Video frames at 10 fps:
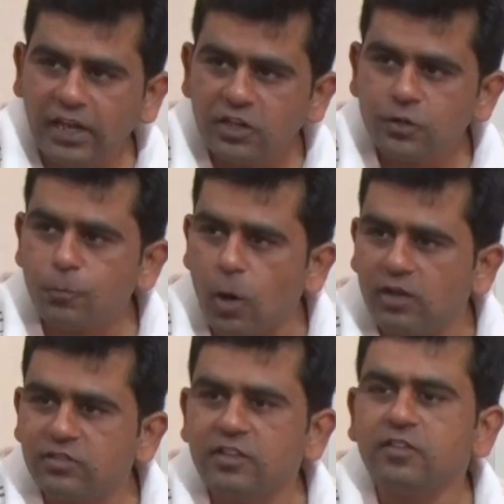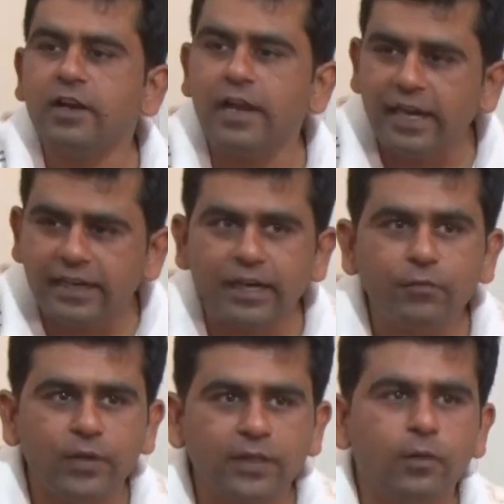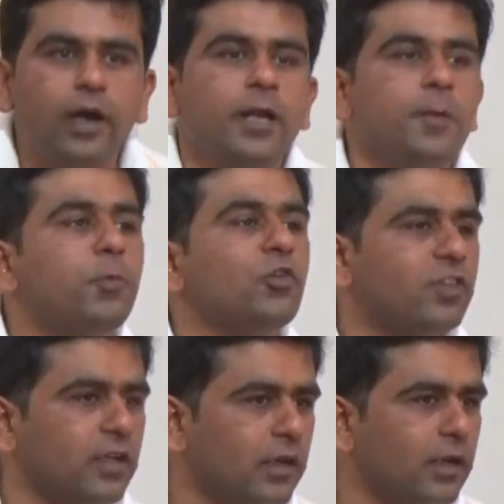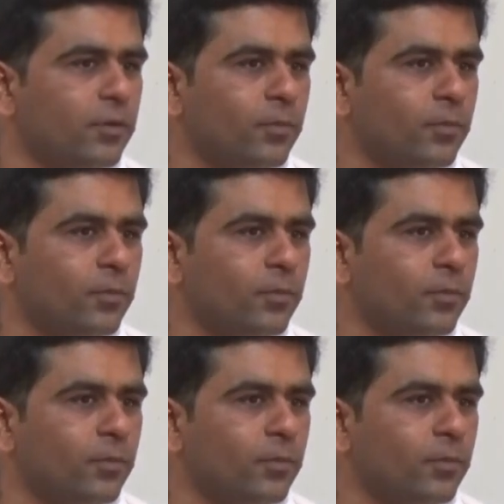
response is related with your input signal.